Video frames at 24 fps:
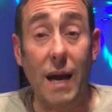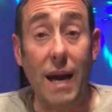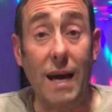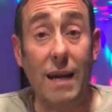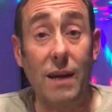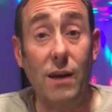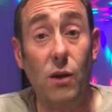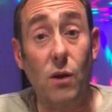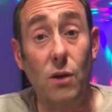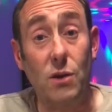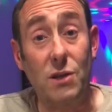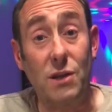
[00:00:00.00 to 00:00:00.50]

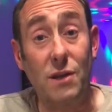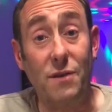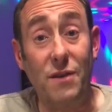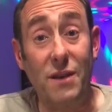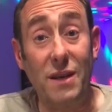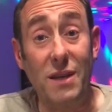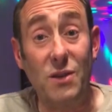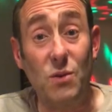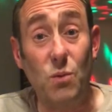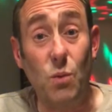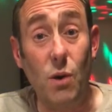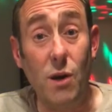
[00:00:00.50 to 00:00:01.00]
and lots of
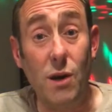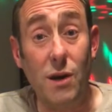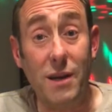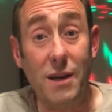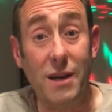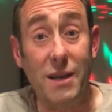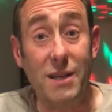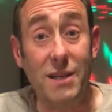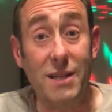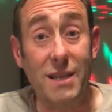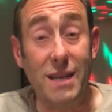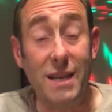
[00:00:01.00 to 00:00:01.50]
his
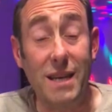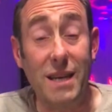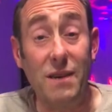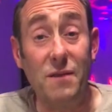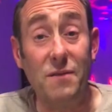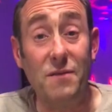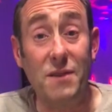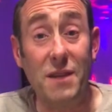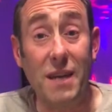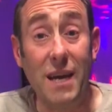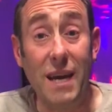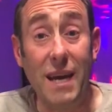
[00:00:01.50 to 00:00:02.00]
workers
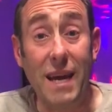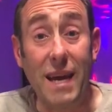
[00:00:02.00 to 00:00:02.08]
lived